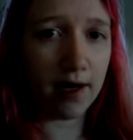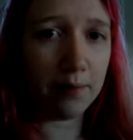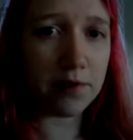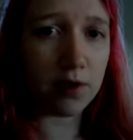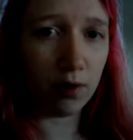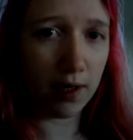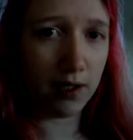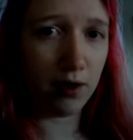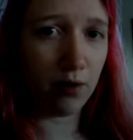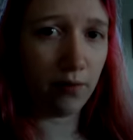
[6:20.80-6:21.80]
the
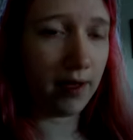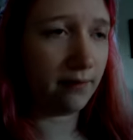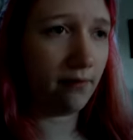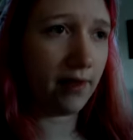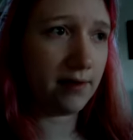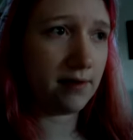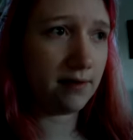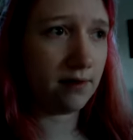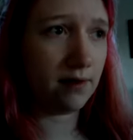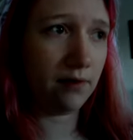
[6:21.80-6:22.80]
episode where Bones
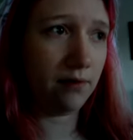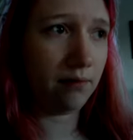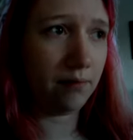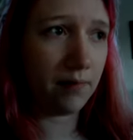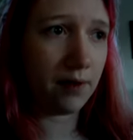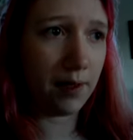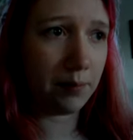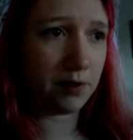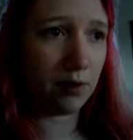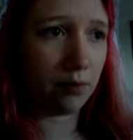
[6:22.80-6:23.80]
said that silly thing
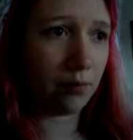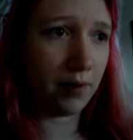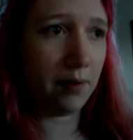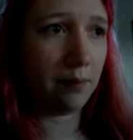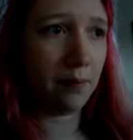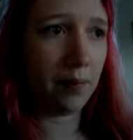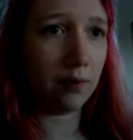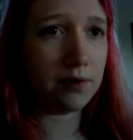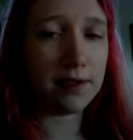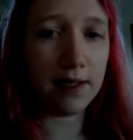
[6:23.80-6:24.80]
to to
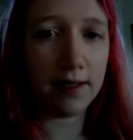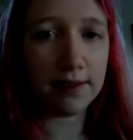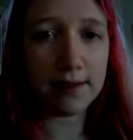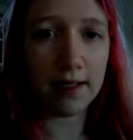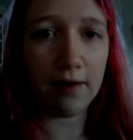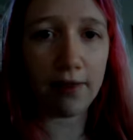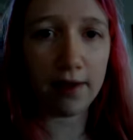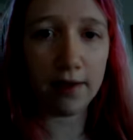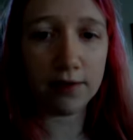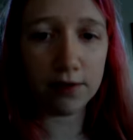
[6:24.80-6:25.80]
Booth and
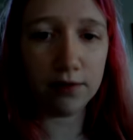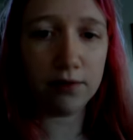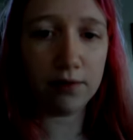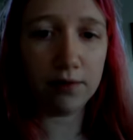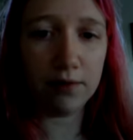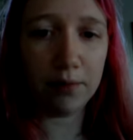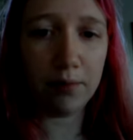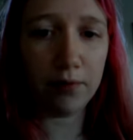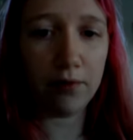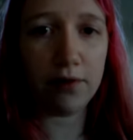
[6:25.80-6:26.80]
so on.
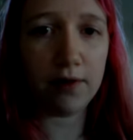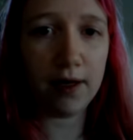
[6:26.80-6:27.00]
So